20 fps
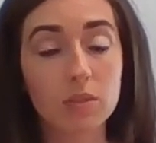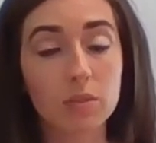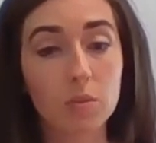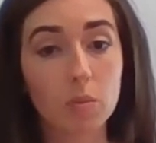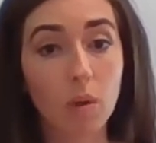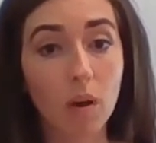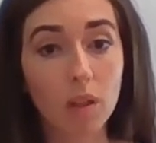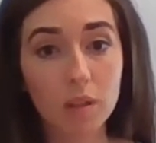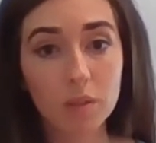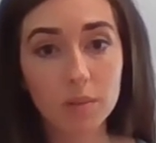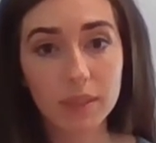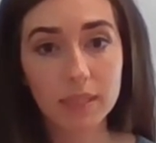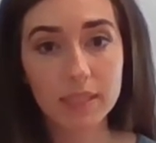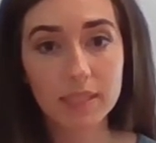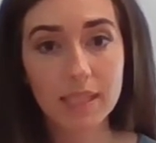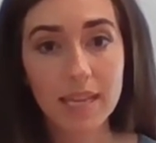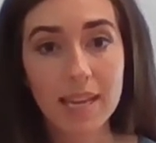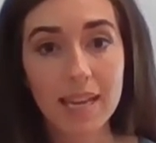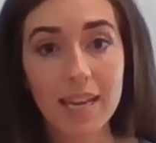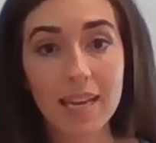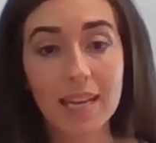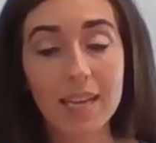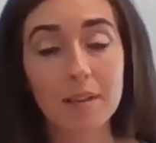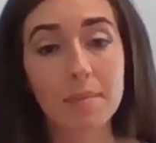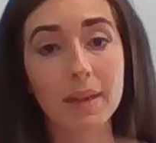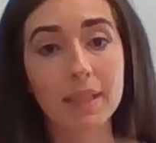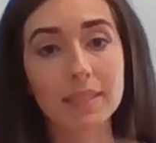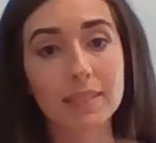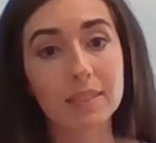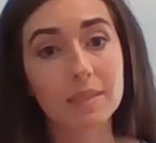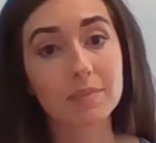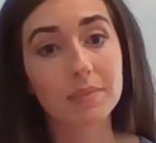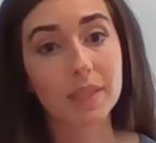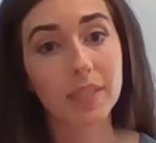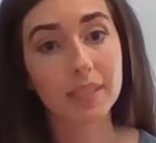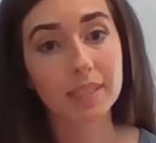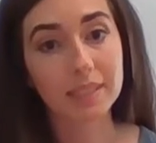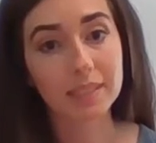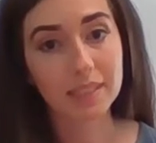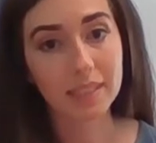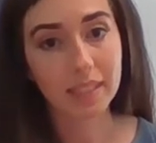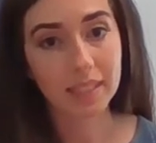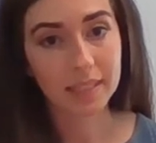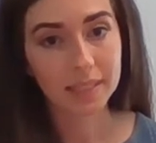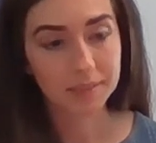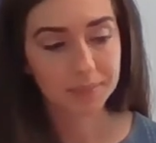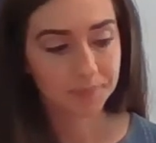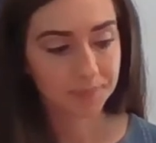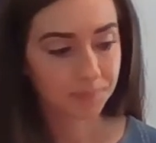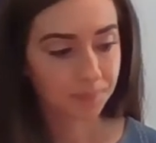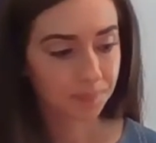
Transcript: swallow it, and it makes them very sick.